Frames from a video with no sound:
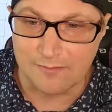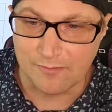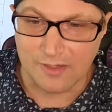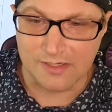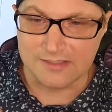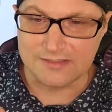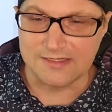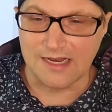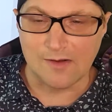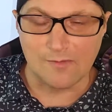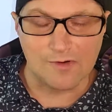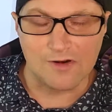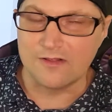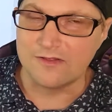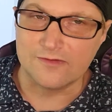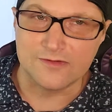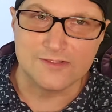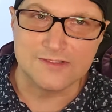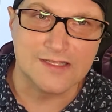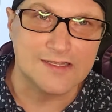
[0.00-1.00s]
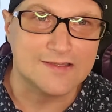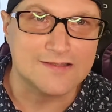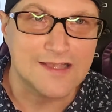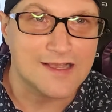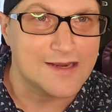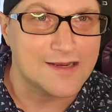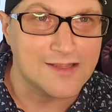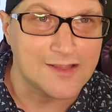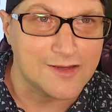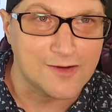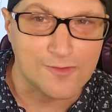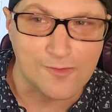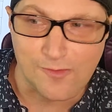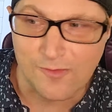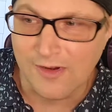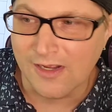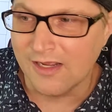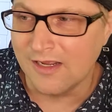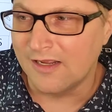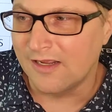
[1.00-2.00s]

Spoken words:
but it's not one of those things that you